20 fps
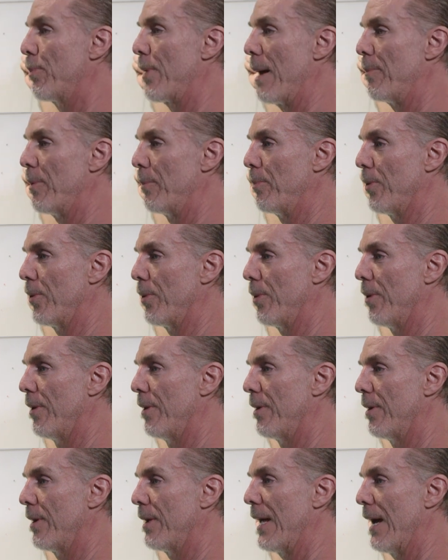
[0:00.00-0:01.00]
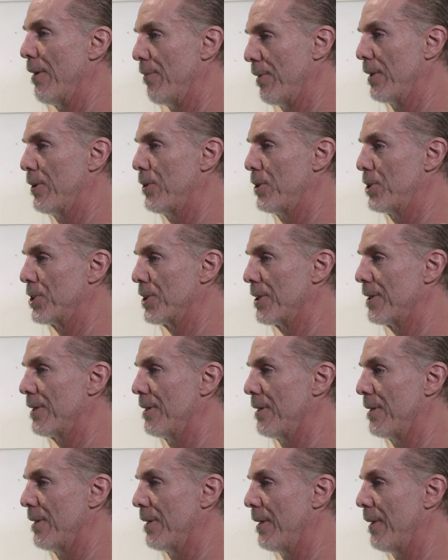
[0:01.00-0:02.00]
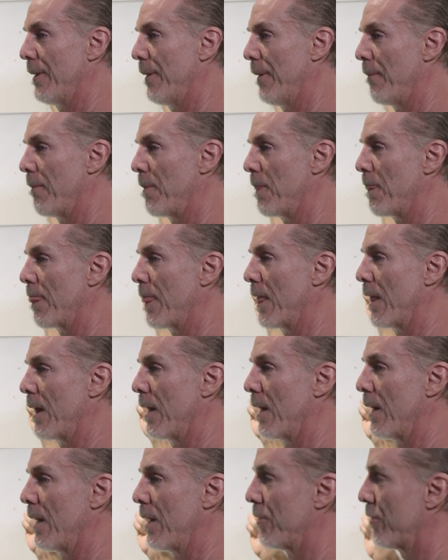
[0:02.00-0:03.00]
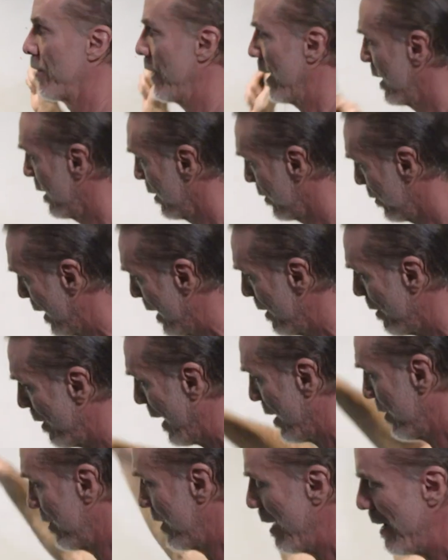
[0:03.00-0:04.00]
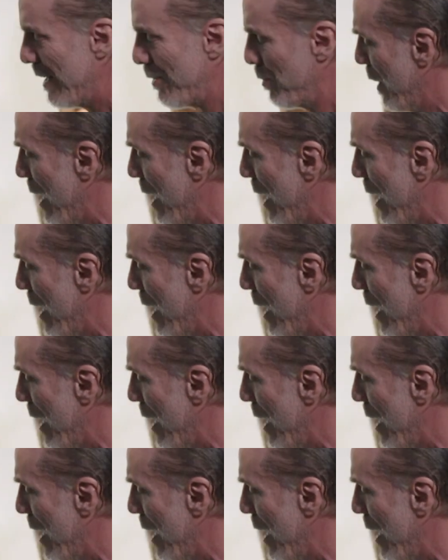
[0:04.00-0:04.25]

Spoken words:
probable evolution. So I say that's